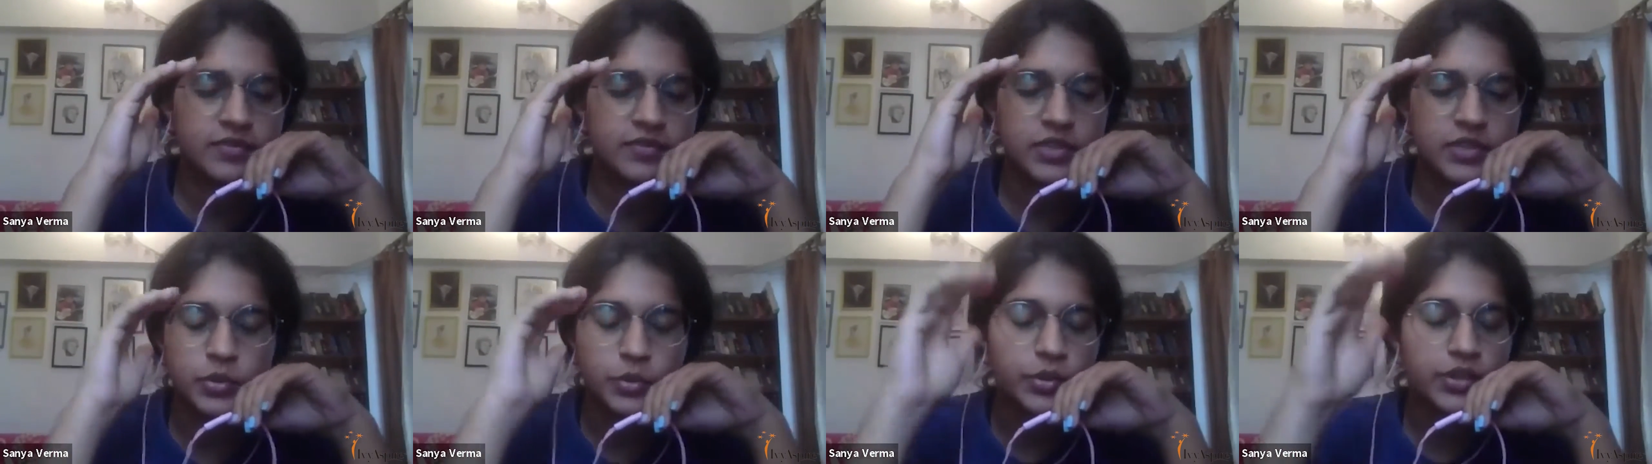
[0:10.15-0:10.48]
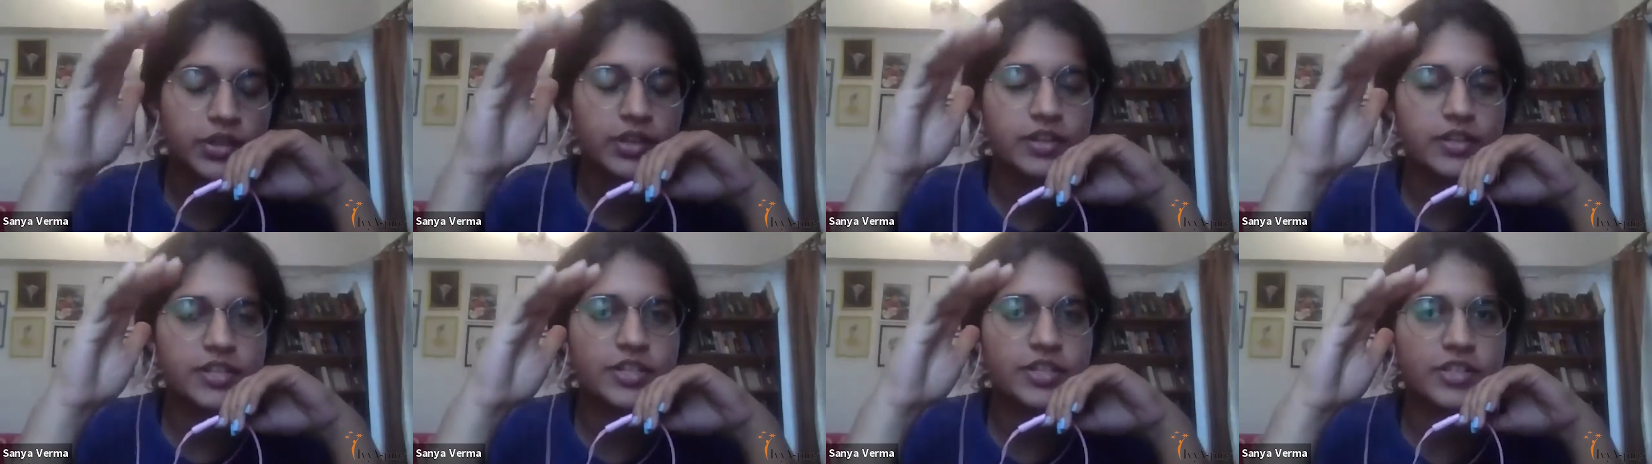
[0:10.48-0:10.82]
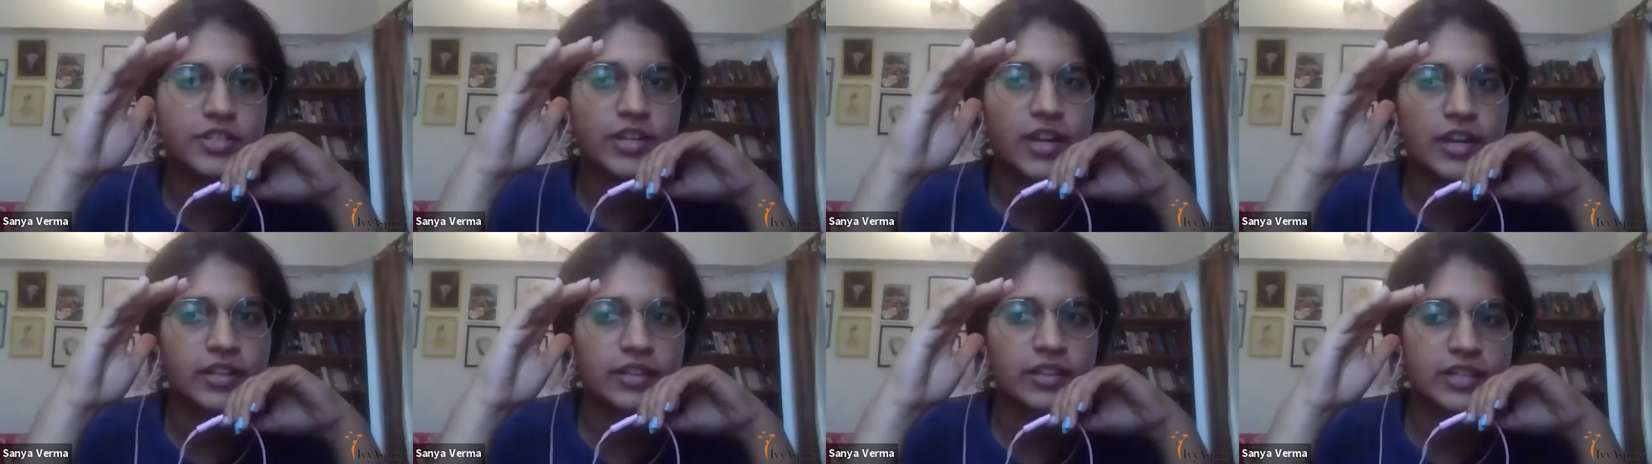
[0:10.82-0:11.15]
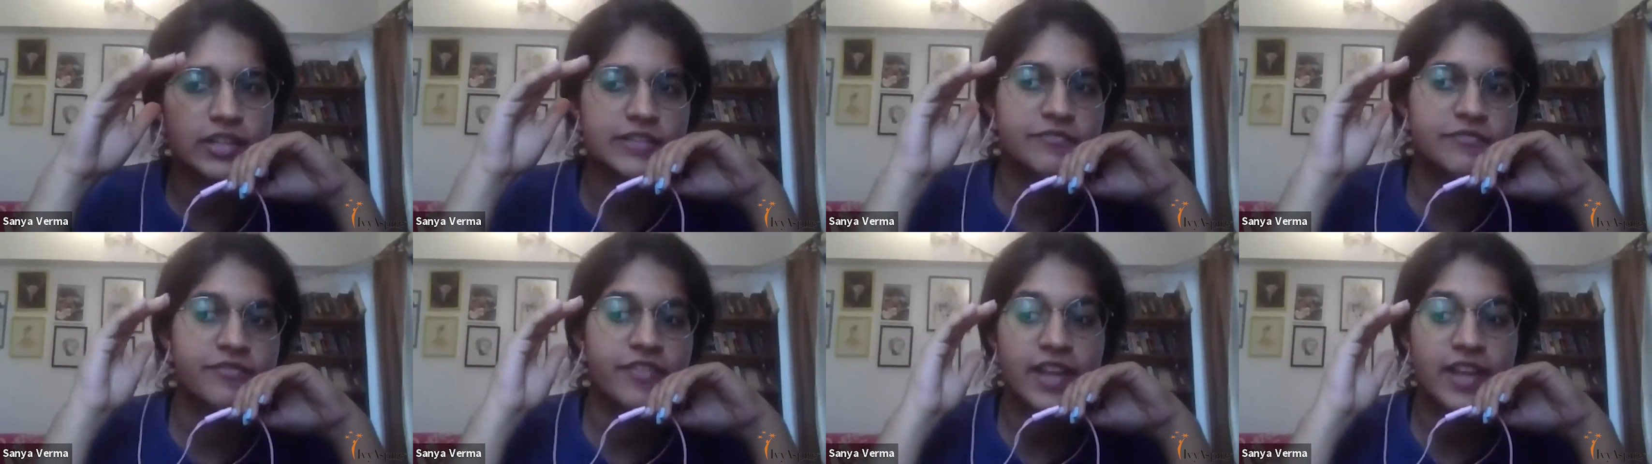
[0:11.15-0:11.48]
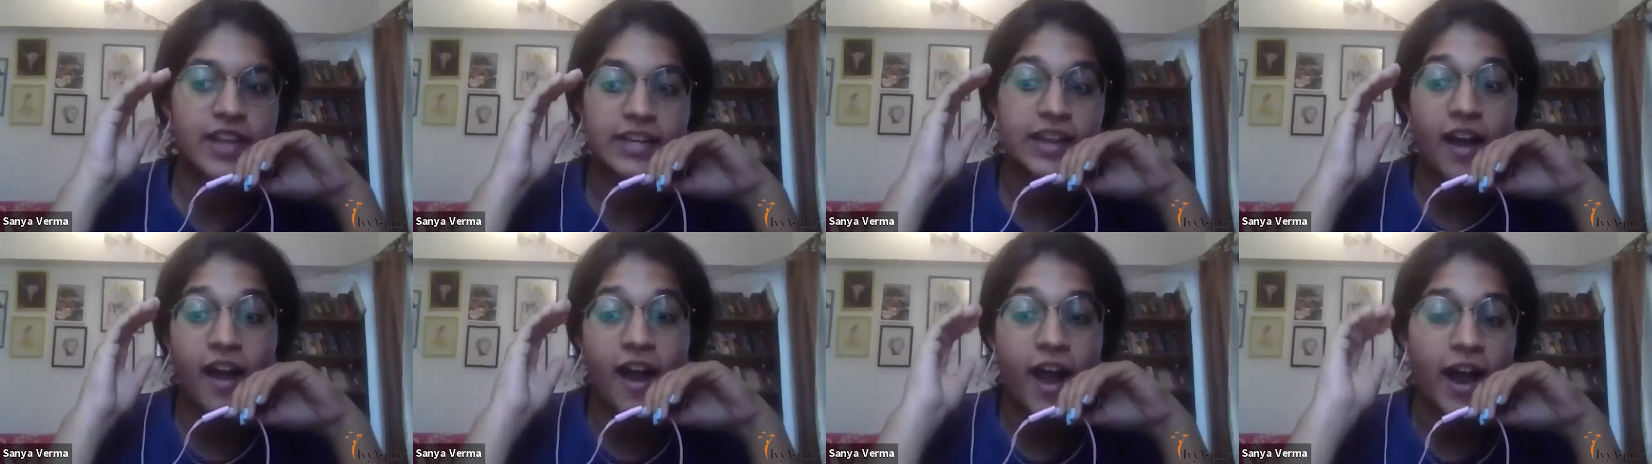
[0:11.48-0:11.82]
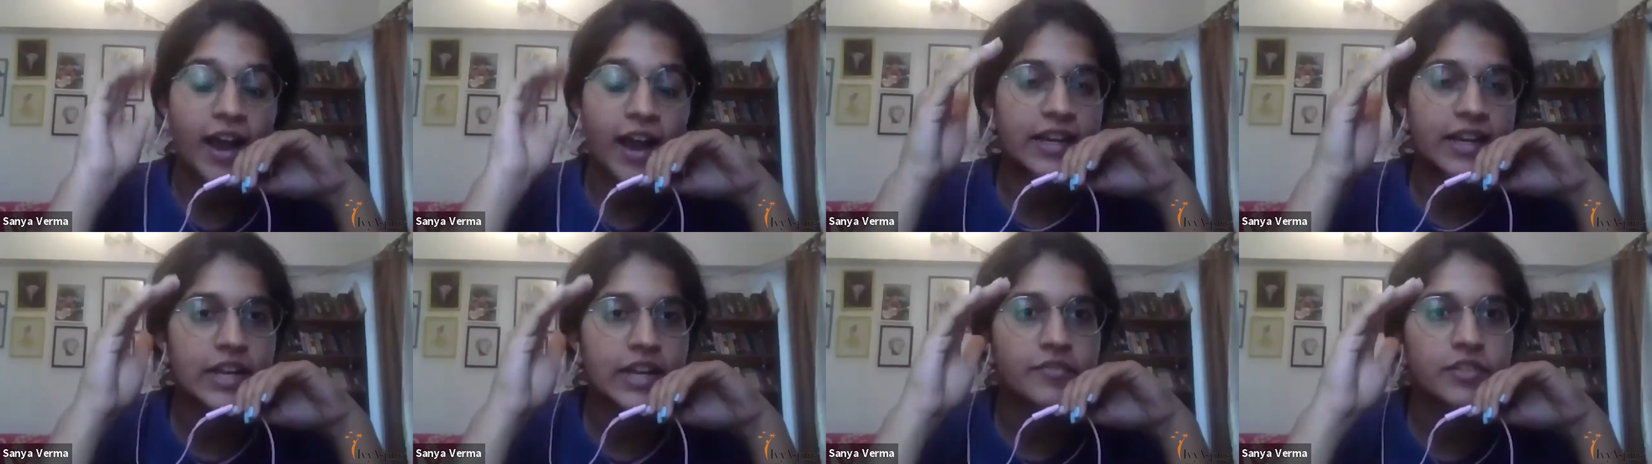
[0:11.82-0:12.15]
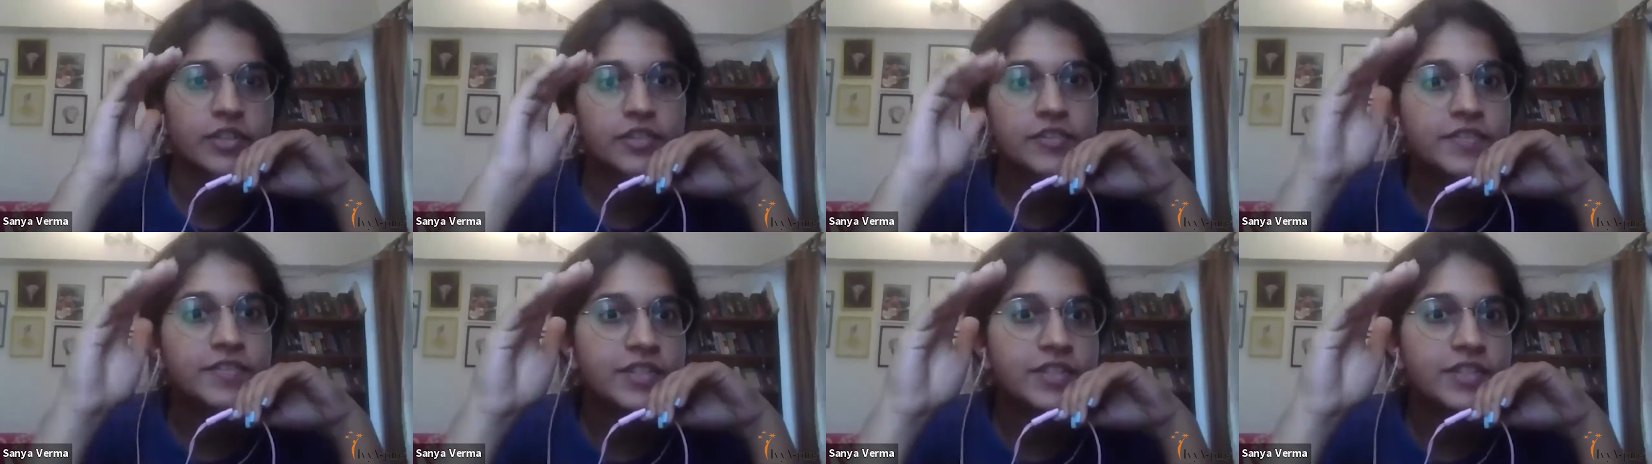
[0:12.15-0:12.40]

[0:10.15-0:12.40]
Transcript: 2 years straight at this very high level of